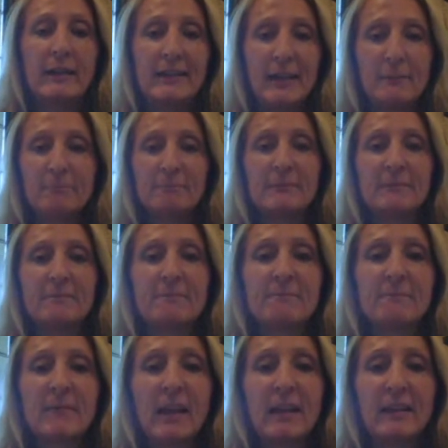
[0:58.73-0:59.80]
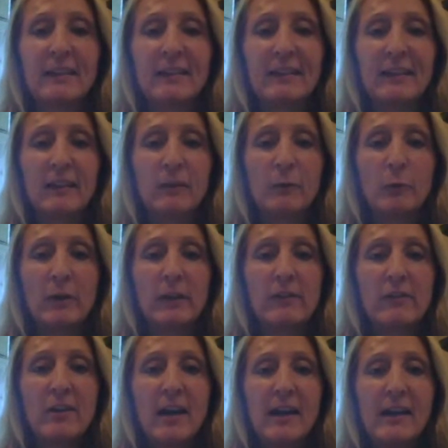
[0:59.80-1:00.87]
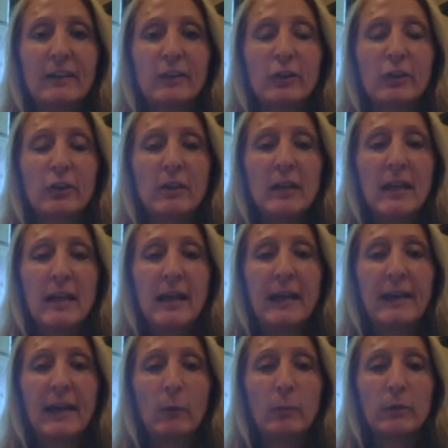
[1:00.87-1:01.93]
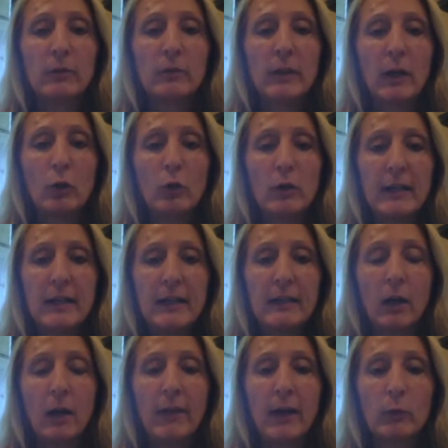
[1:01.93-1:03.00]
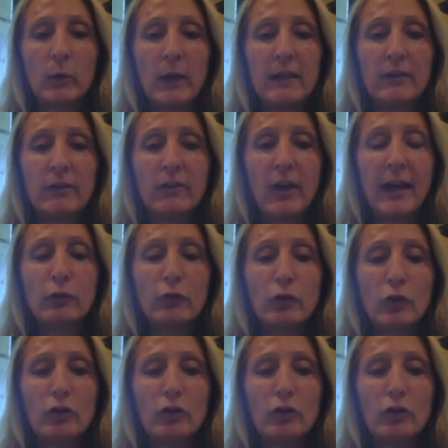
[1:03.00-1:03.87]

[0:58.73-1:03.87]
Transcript: ahead, yep. One side, good. And now go ahead on that right side,